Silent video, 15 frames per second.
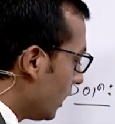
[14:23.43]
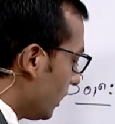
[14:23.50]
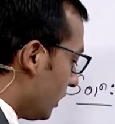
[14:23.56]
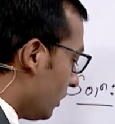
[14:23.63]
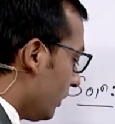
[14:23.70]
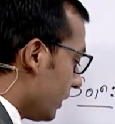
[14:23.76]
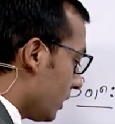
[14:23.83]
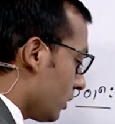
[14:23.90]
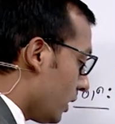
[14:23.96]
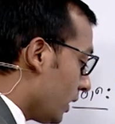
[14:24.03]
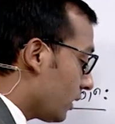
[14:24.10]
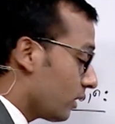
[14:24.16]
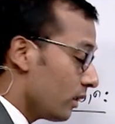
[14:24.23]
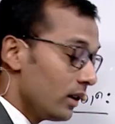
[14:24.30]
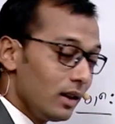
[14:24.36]
Now let's
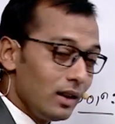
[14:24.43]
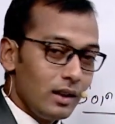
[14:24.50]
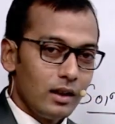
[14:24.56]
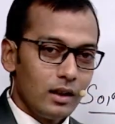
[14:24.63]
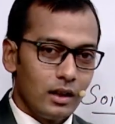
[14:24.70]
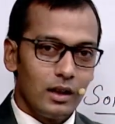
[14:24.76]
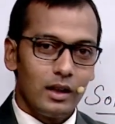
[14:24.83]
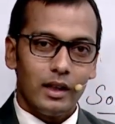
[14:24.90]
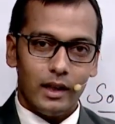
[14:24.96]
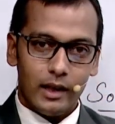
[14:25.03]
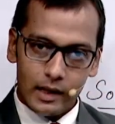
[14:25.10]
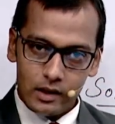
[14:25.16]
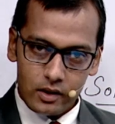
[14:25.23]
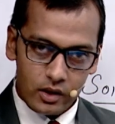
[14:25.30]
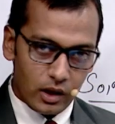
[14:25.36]
take
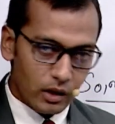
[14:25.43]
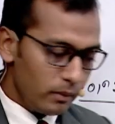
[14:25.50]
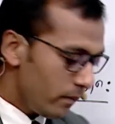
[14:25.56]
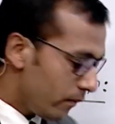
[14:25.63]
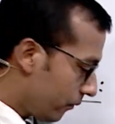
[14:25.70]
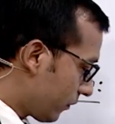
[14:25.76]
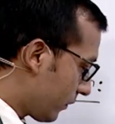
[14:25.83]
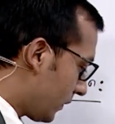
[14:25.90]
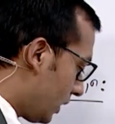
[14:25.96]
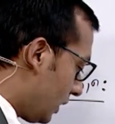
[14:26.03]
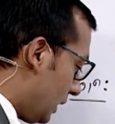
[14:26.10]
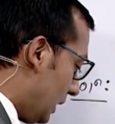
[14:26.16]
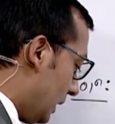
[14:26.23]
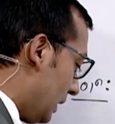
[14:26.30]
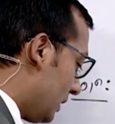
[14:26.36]
LCM
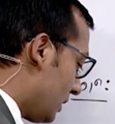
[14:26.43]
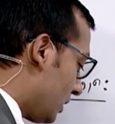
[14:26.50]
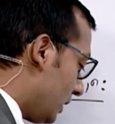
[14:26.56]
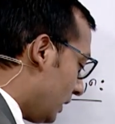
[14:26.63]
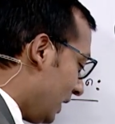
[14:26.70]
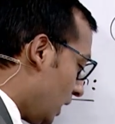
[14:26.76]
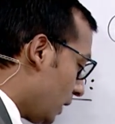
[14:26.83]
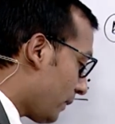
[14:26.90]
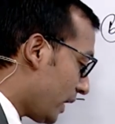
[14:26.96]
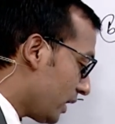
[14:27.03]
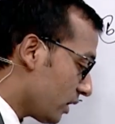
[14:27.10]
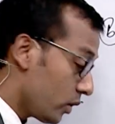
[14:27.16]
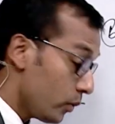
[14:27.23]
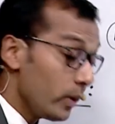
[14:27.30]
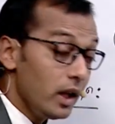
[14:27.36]
is a
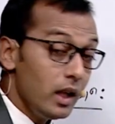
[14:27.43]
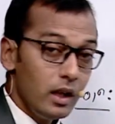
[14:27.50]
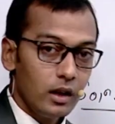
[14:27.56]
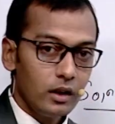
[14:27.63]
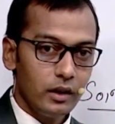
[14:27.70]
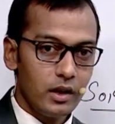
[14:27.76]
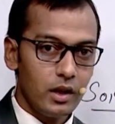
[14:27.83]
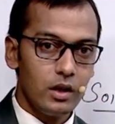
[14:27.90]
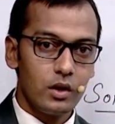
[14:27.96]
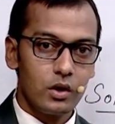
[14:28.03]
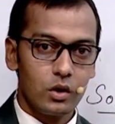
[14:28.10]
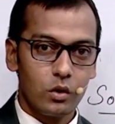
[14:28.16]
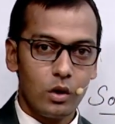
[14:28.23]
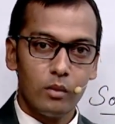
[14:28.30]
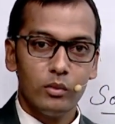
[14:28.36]
minus b. This is
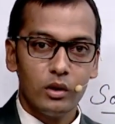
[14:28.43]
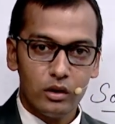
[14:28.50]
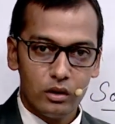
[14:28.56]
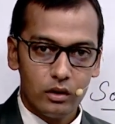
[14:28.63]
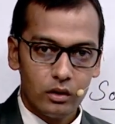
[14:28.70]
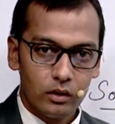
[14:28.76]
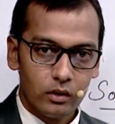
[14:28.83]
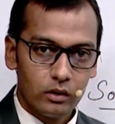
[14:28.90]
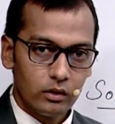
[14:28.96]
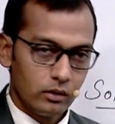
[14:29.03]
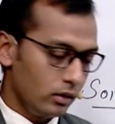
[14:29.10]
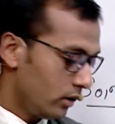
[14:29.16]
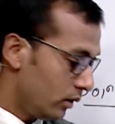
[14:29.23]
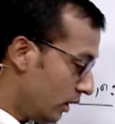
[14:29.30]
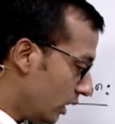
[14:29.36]
common
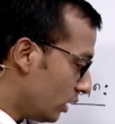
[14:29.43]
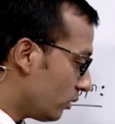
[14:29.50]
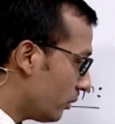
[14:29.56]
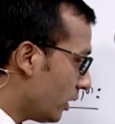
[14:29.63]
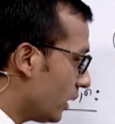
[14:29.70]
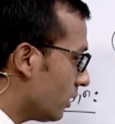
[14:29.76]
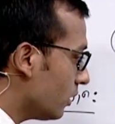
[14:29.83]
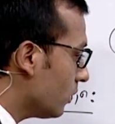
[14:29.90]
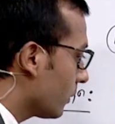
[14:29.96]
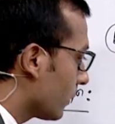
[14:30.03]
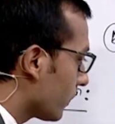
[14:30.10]
denominator,